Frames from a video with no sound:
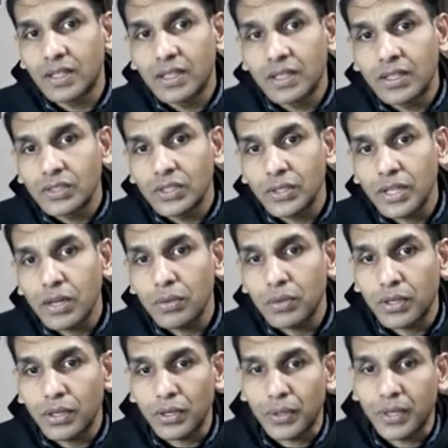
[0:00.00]
So now
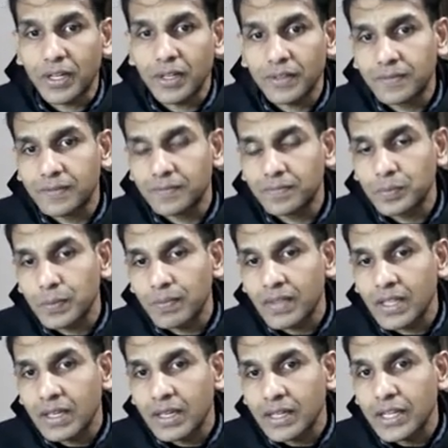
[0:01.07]
look,
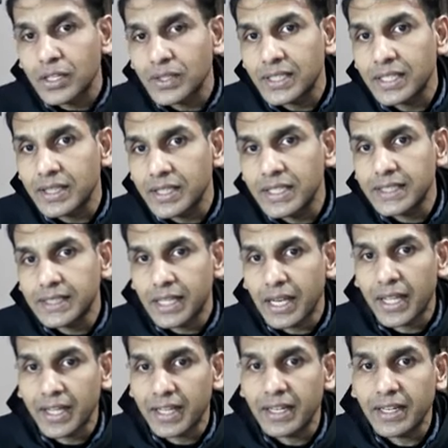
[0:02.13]
can you see this
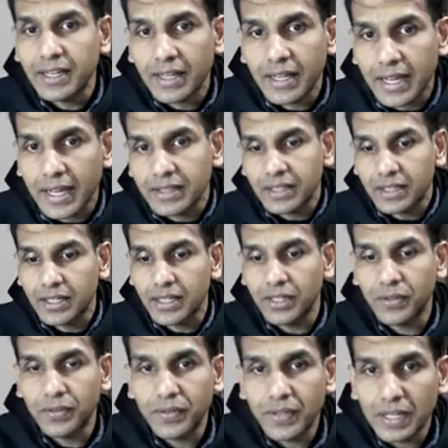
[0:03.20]
line and the
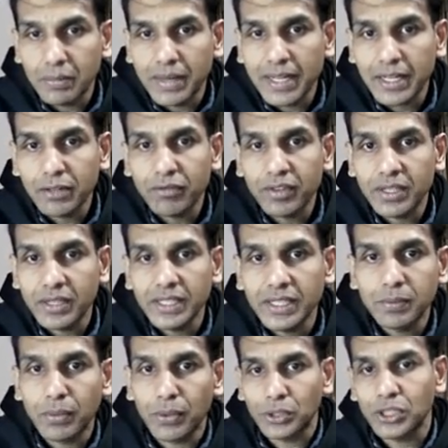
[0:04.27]
curve? I'll magnify this
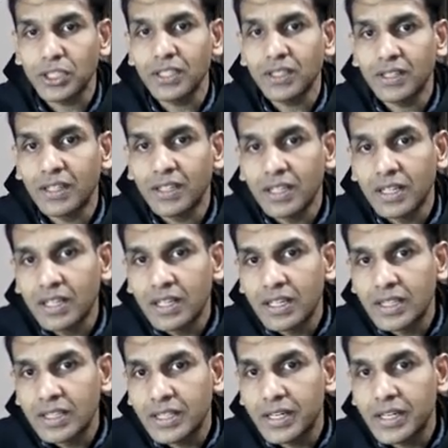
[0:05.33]
portion
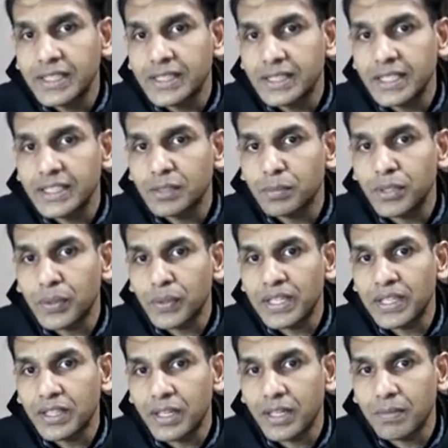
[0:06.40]
the distance
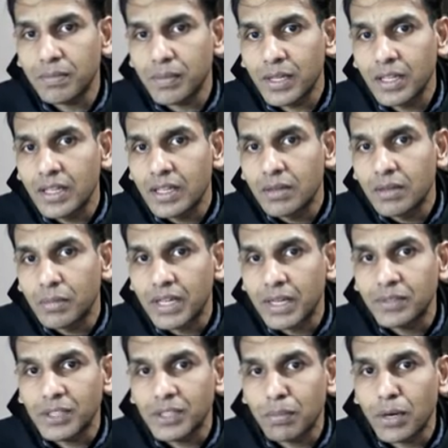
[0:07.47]
between them becomes
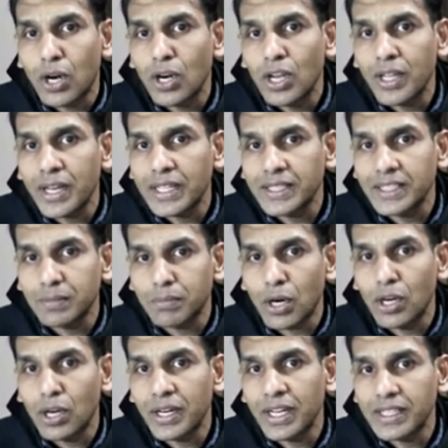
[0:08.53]
smaller and
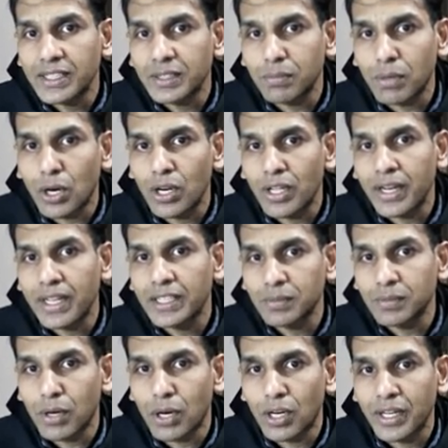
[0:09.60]
smaller and smaller and
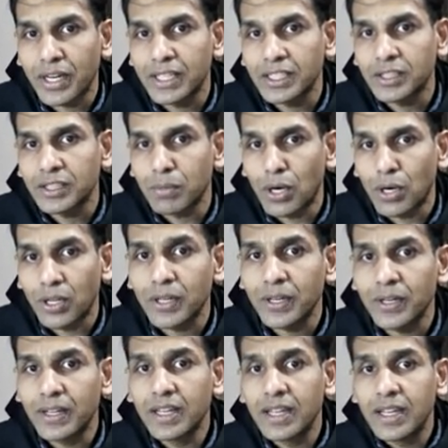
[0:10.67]
smaller and smaller
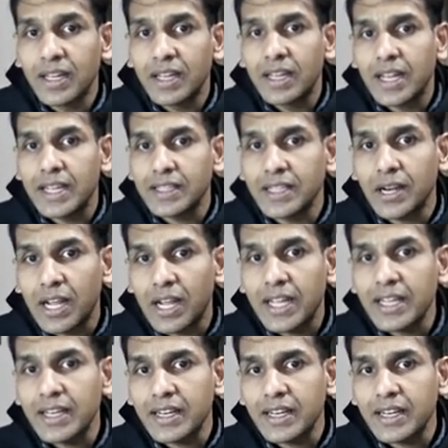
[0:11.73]
and the line